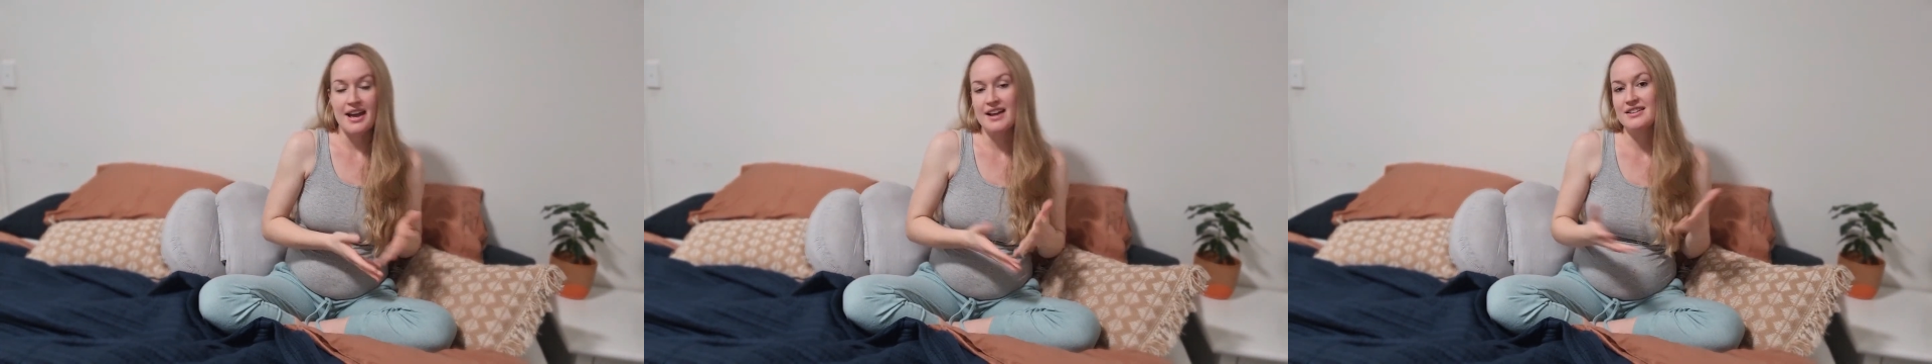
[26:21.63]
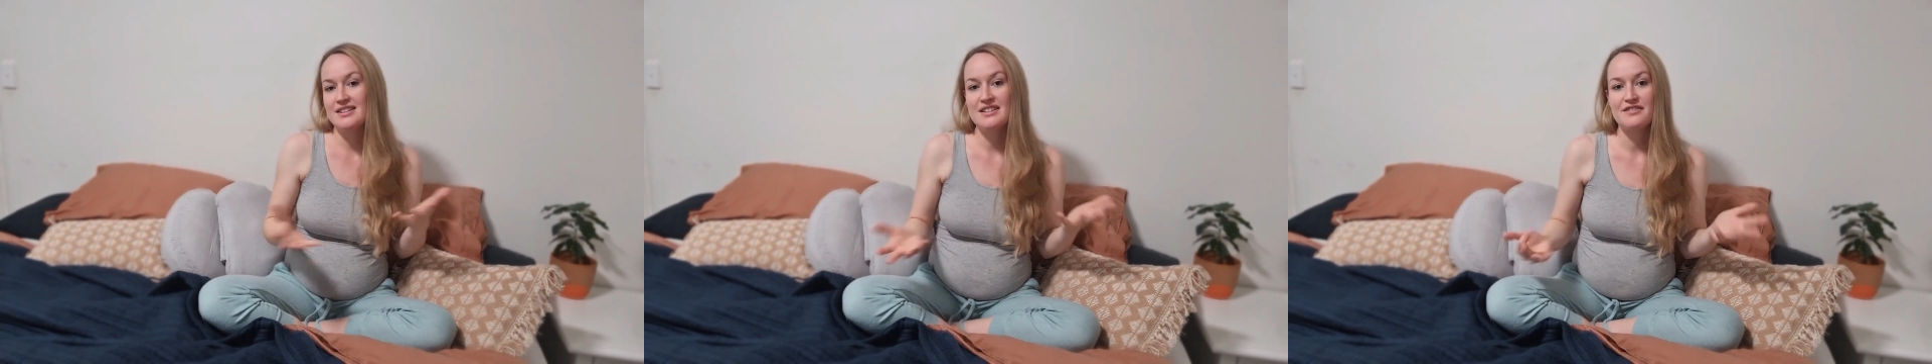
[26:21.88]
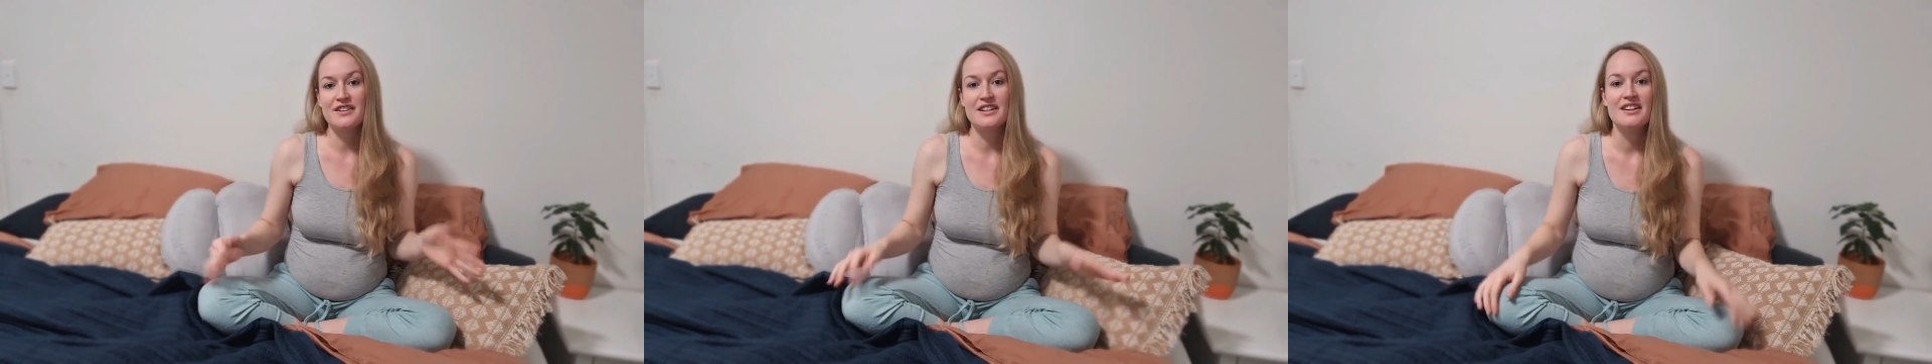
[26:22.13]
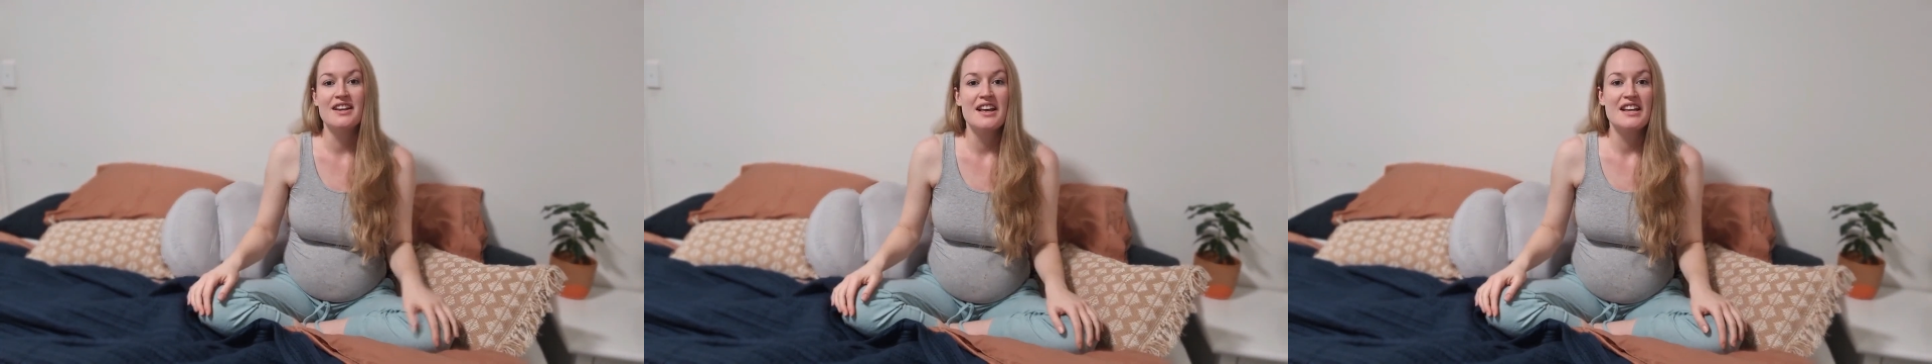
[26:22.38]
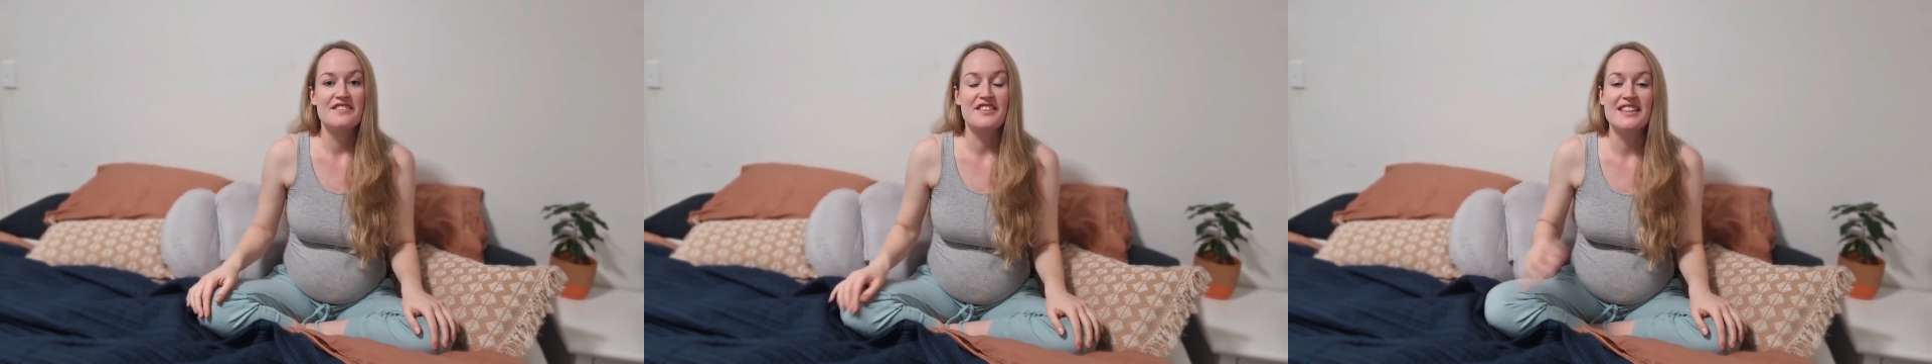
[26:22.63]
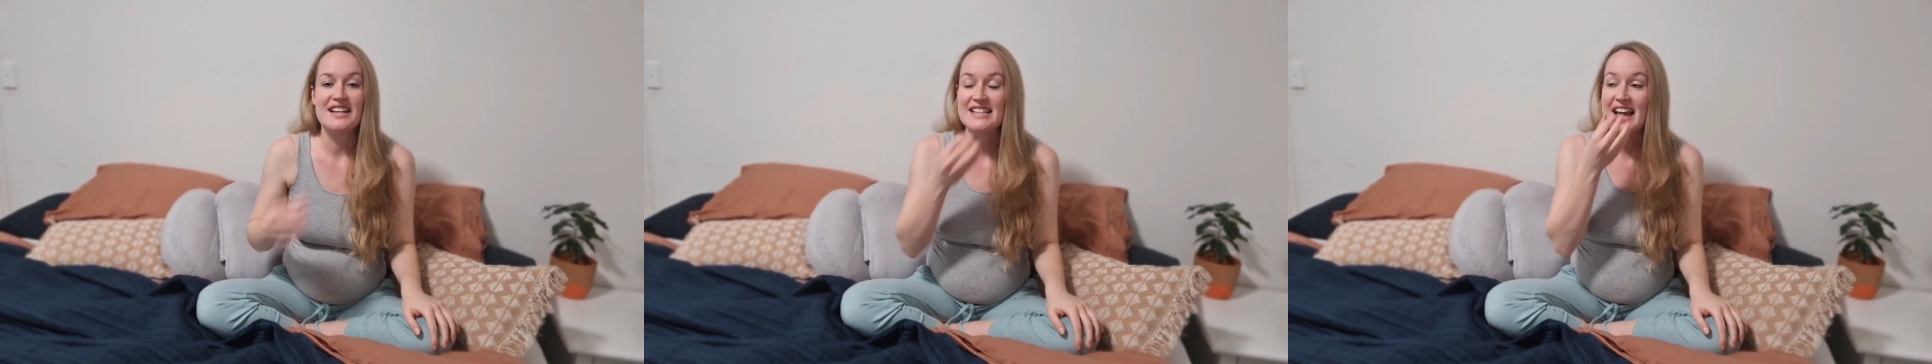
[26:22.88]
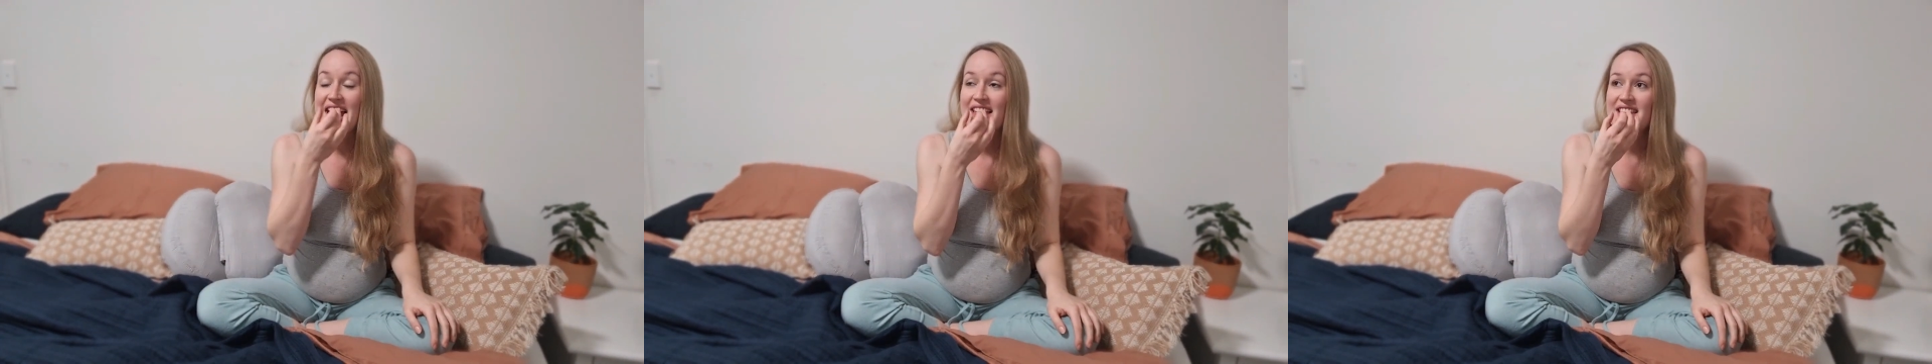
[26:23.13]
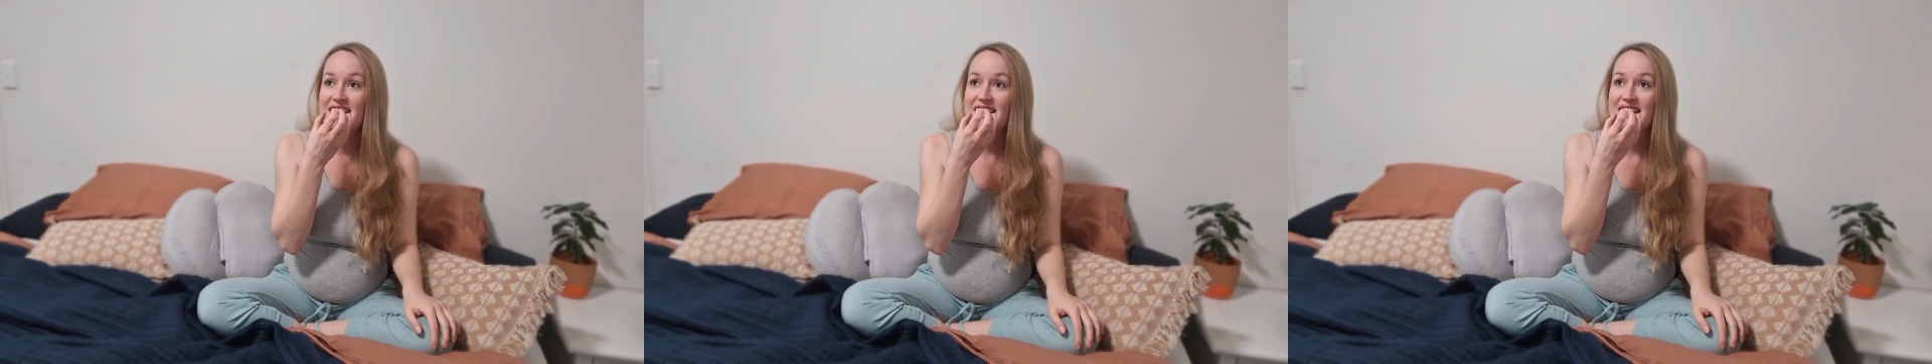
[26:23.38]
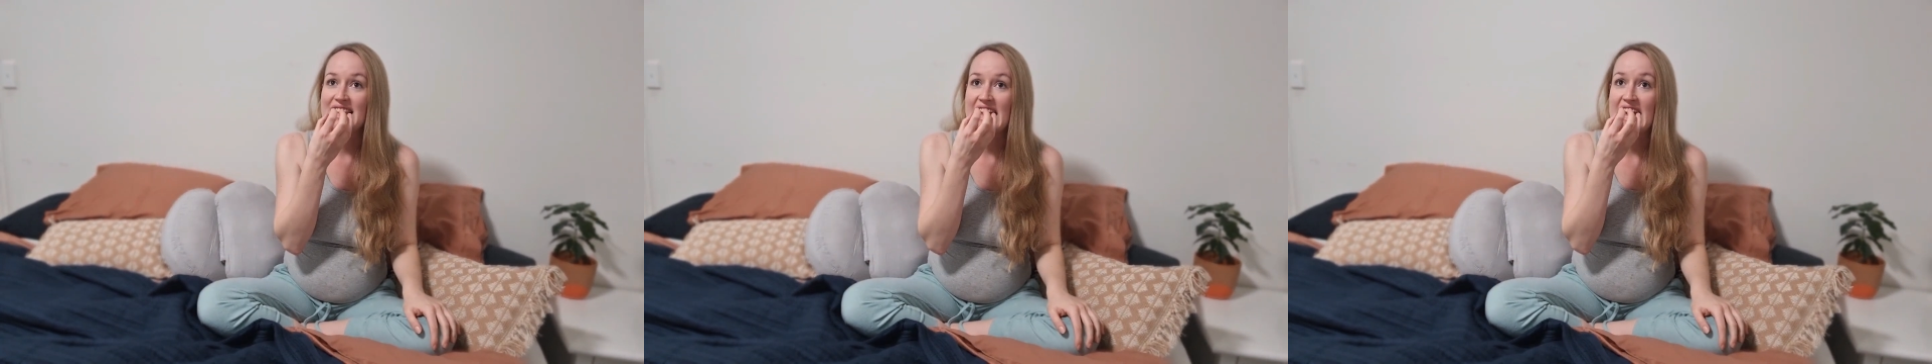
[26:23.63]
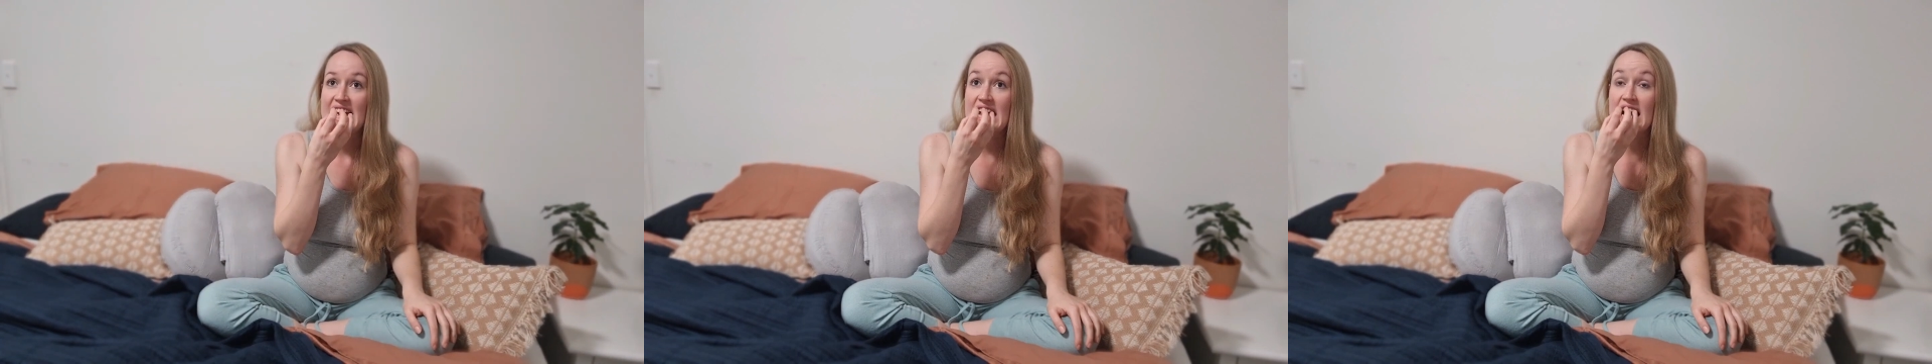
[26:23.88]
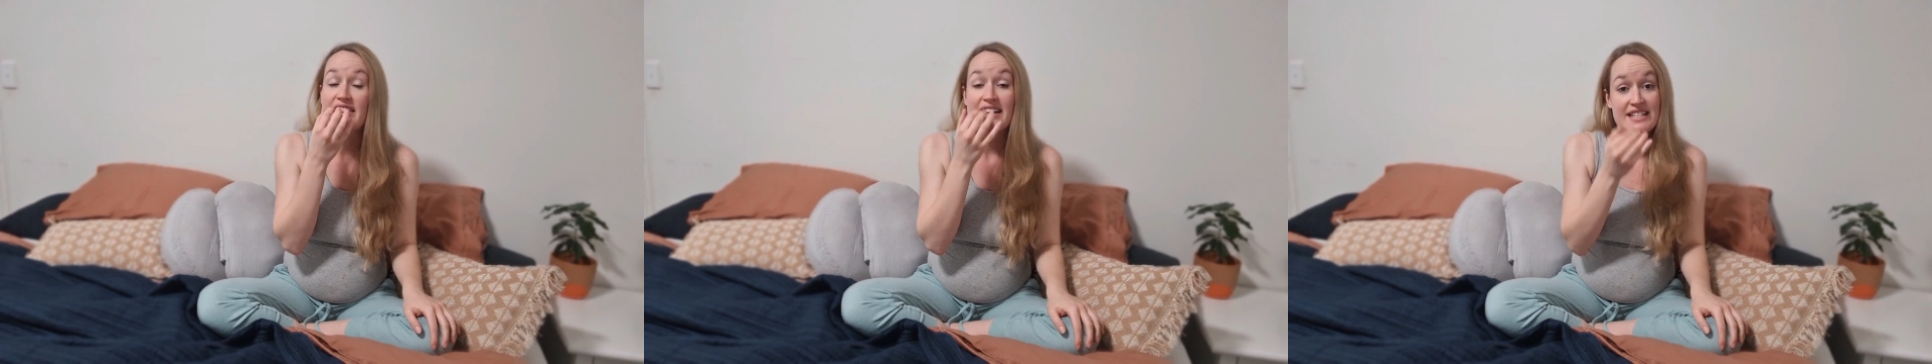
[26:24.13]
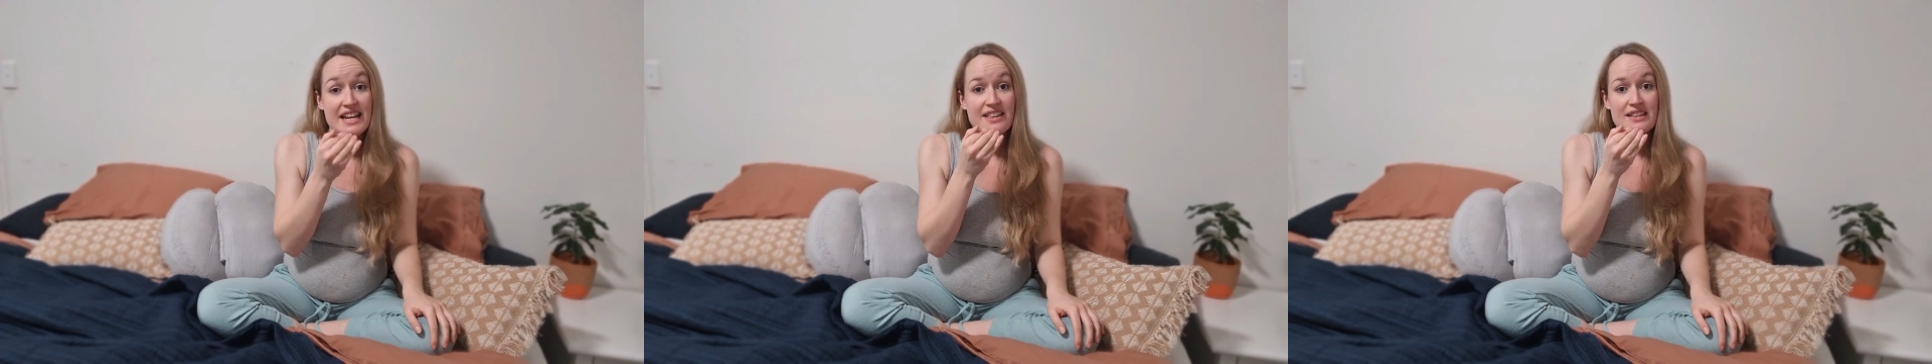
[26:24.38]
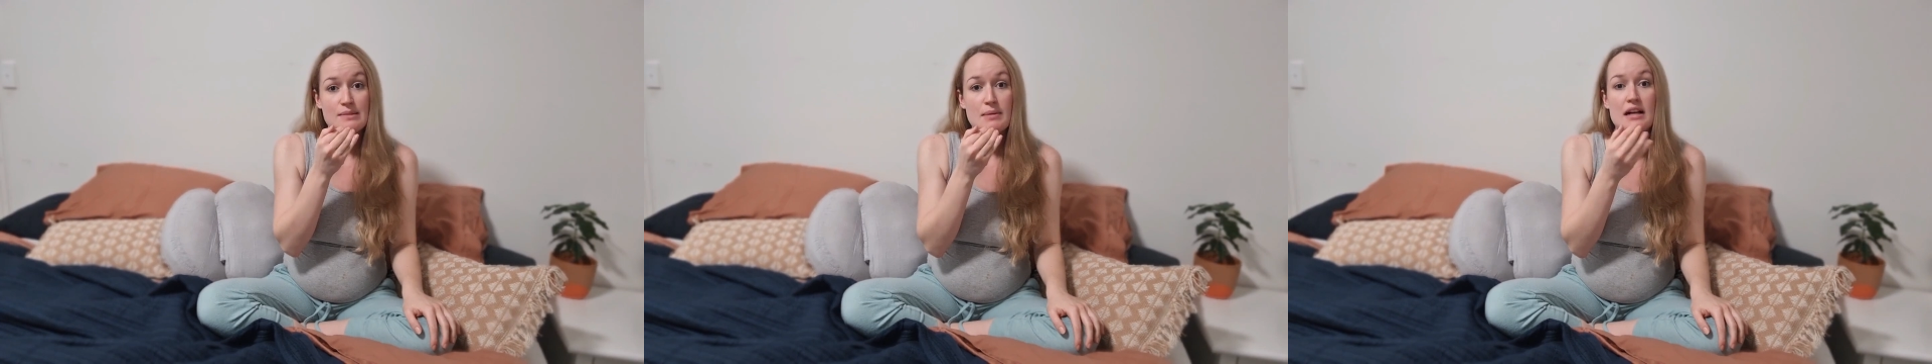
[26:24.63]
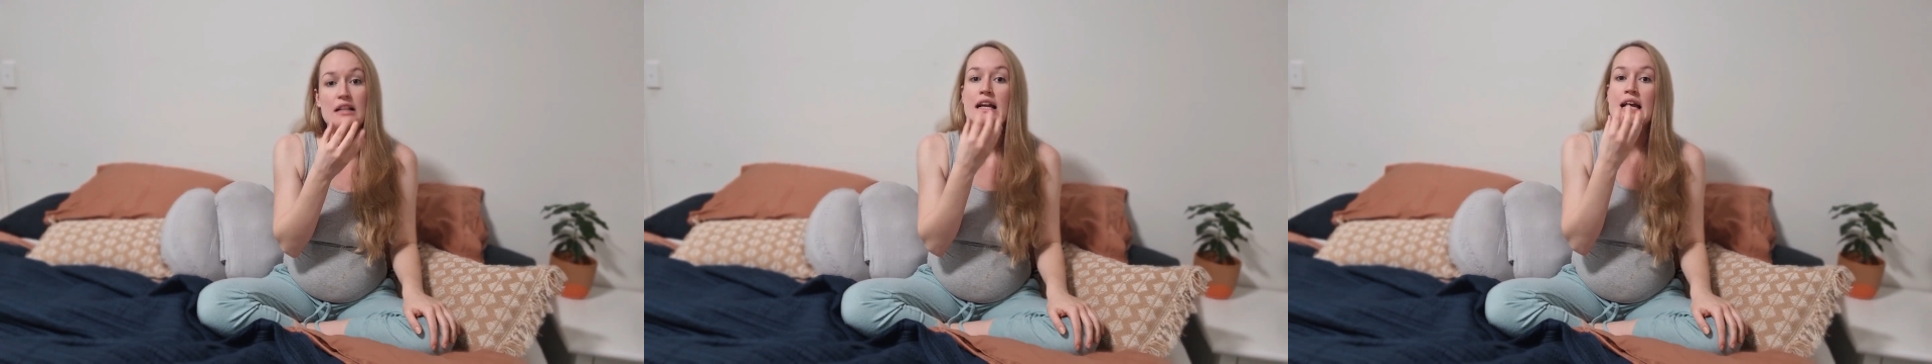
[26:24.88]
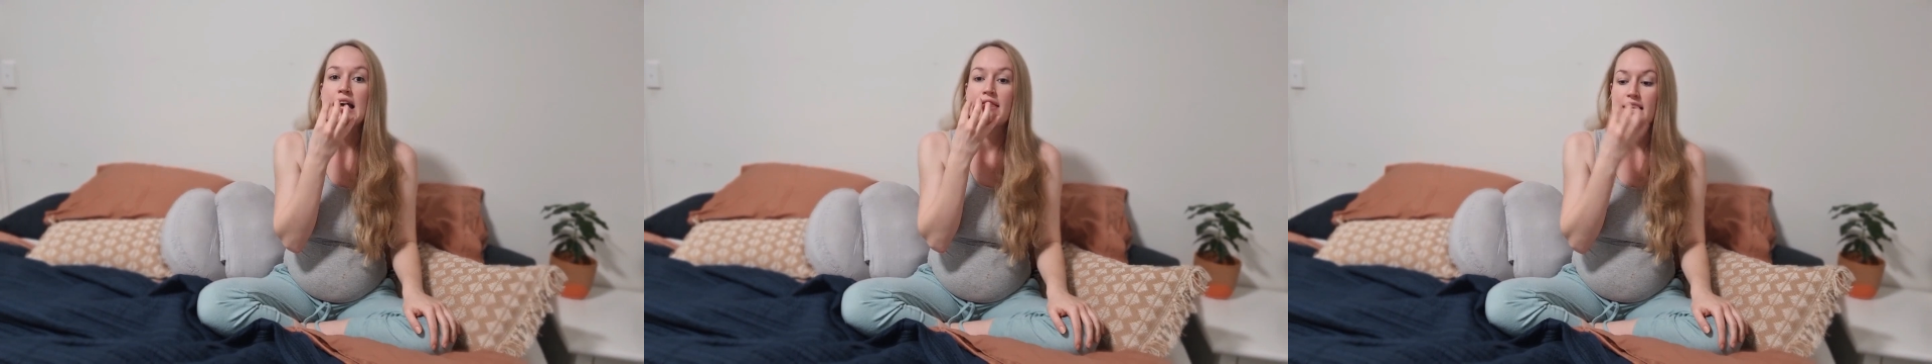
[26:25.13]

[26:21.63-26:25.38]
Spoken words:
Yeah, just different things there. And then their teeth as well.